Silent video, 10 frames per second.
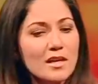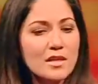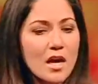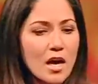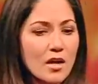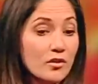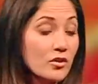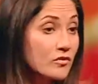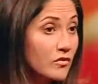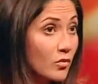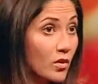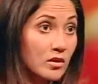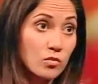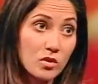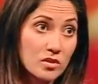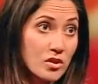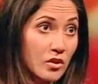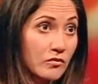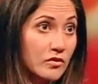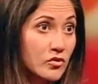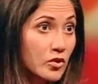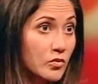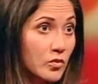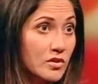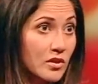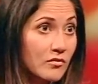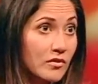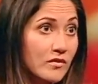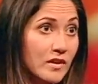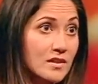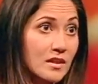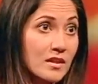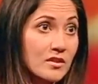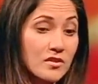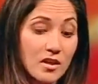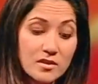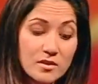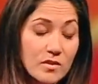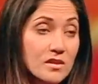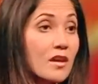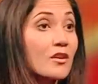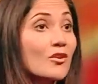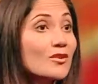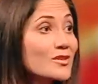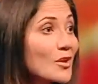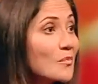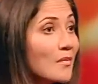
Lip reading: that the News of the World was known for scoops, was known for investigative journalism. The Sun not so